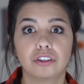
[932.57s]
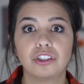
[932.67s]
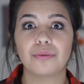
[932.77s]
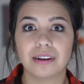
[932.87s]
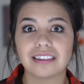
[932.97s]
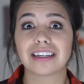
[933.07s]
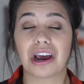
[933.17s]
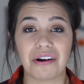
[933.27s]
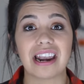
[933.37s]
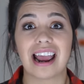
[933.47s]
two weeks
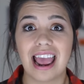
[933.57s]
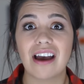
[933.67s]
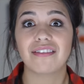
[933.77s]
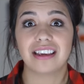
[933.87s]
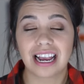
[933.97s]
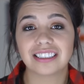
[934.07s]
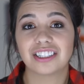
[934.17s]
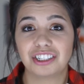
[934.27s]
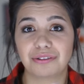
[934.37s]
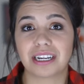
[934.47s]
ago and I have yet
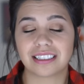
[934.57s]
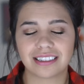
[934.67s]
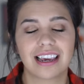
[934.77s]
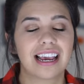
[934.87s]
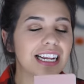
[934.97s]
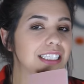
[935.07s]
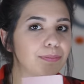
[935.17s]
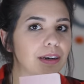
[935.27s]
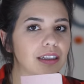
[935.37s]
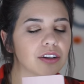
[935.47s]
to do it. It's
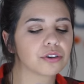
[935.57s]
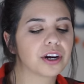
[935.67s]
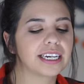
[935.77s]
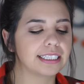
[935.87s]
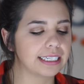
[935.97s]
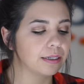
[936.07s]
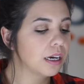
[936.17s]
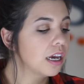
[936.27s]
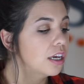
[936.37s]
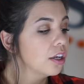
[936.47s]
been a little crazy.
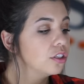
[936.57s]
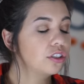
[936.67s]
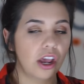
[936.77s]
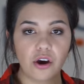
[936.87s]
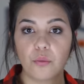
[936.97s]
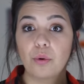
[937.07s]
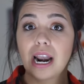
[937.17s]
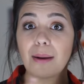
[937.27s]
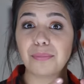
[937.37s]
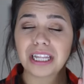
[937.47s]
So
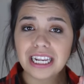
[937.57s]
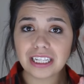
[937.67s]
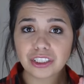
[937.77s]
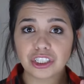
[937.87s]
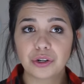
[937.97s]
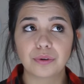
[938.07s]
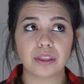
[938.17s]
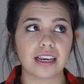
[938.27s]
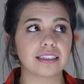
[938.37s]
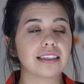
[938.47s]
what I'm planning to do with
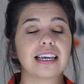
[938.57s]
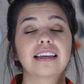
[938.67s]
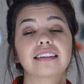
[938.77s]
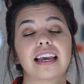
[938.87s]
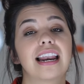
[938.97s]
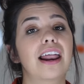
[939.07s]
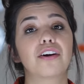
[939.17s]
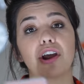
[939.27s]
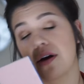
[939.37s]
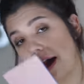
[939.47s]
this is, and I
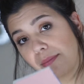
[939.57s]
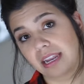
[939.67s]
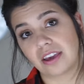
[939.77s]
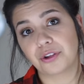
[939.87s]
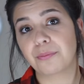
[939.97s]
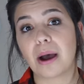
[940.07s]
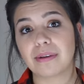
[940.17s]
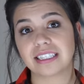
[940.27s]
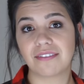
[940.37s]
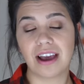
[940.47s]
don't know how many other
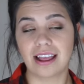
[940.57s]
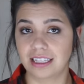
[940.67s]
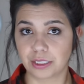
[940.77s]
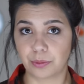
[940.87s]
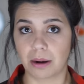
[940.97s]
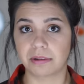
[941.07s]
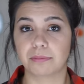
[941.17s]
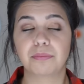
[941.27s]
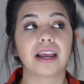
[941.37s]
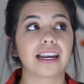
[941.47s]
mamas have had this
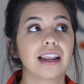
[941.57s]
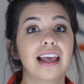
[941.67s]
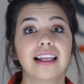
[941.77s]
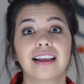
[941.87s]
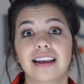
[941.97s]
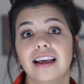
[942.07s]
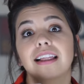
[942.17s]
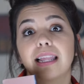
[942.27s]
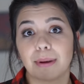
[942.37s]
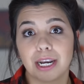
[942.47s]
problem, but
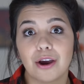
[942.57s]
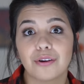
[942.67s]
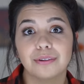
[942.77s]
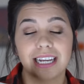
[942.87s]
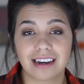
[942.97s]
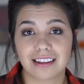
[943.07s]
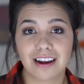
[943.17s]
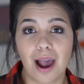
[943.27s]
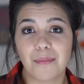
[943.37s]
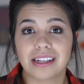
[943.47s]
let me know down in the
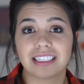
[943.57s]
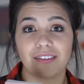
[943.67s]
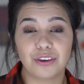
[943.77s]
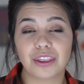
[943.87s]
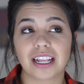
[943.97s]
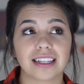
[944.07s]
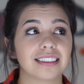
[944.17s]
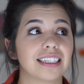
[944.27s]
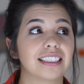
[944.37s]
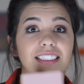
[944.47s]
comments if you think
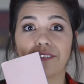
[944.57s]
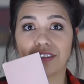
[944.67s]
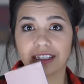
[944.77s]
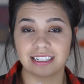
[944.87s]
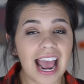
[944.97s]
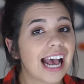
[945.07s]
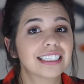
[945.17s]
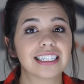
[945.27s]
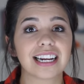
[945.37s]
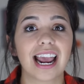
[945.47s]
that this is a
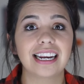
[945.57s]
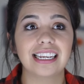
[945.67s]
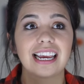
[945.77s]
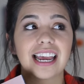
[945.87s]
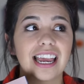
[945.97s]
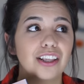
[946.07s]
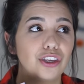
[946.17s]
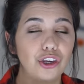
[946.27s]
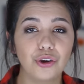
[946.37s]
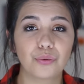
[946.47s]
fantastic idea
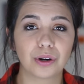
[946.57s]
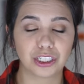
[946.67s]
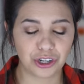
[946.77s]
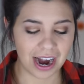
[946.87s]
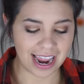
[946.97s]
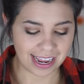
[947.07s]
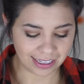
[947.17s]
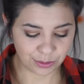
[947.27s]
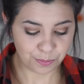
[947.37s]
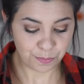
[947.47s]
and you want to try
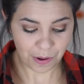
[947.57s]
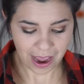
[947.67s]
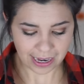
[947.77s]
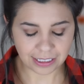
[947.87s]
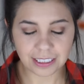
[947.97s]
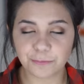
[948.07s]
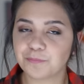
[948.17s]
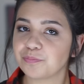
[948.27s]
it. But